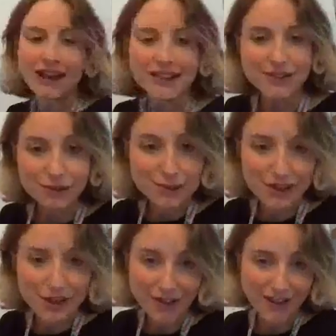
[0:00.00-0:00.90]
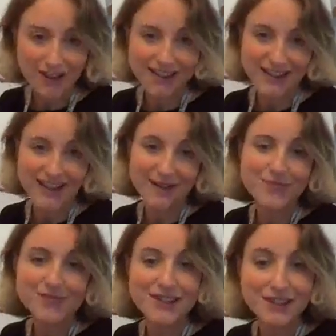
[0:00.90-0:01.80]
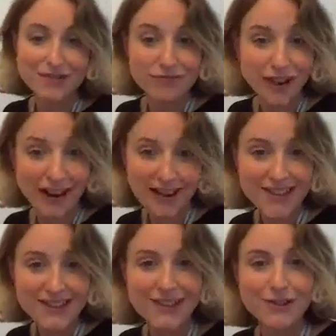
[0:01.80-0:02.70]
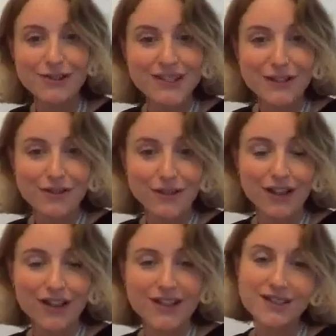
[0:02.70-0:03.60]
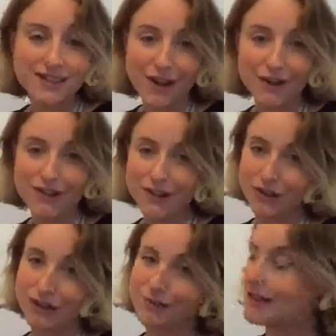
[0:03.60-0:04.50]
And it's also a good idea to write your different zones on your